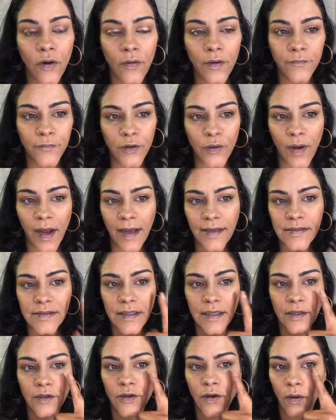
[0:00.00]
know if you guys
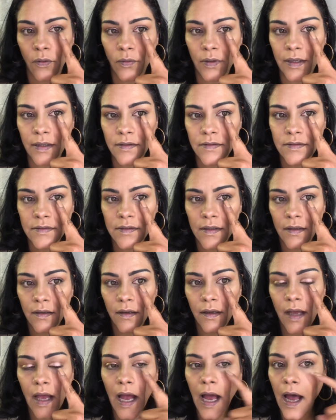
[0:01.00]
can notice
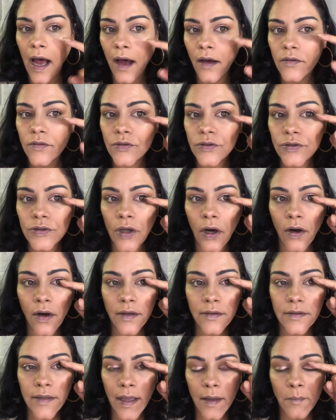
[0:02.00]
how
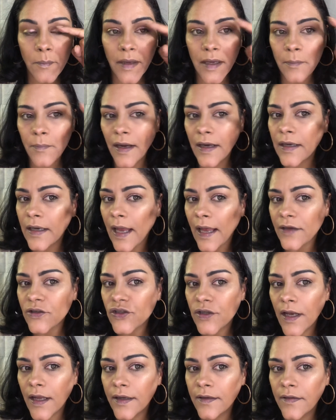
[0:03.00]
dark that made my
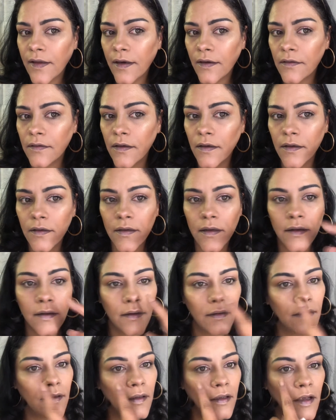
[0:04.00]
lash line there look
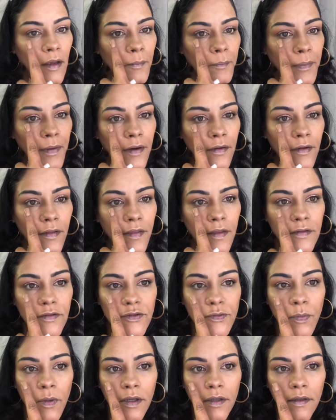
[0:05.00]
compared to
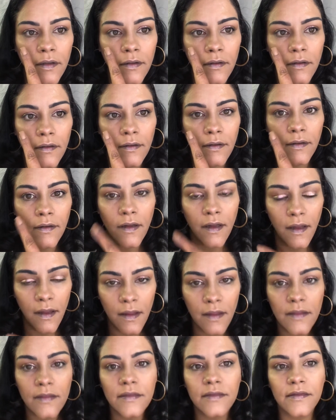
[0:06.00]
this one.
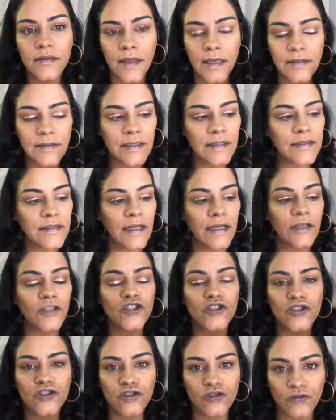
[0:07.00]
This is an
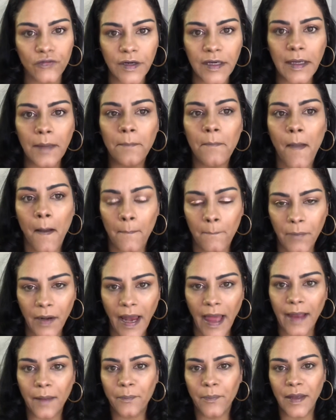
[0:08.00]
extreme
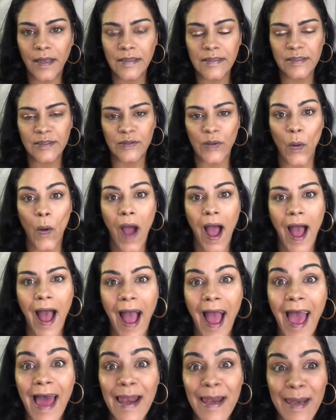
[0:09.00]
black pencil.
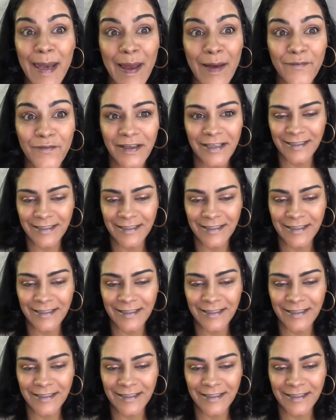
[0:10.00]
I love